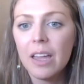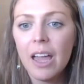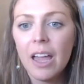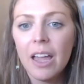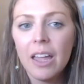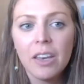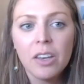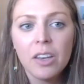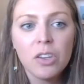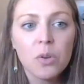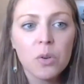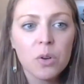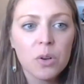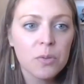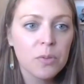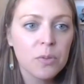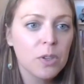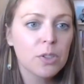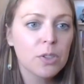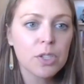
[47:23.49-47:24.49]
and your
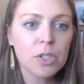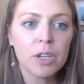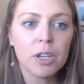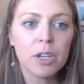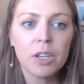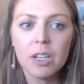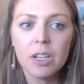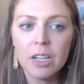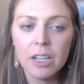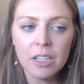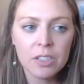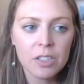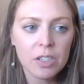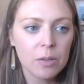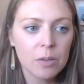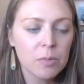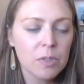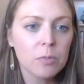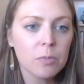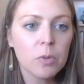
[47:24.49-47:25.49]
future in
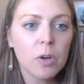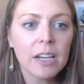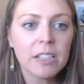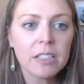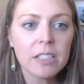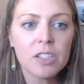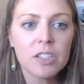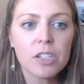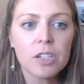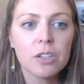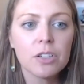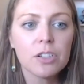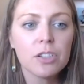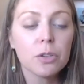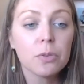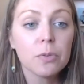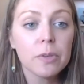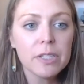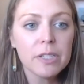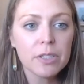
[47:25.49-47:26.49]
terms of practitioners
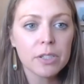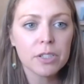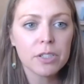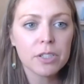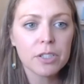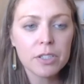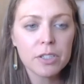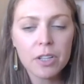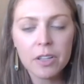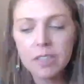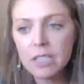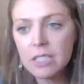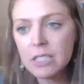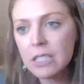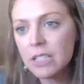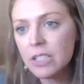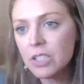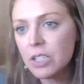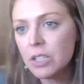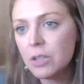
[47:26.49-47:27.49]
or researchers on these
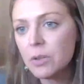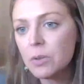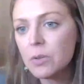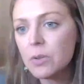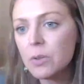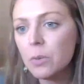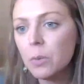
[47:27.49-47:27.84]
issues.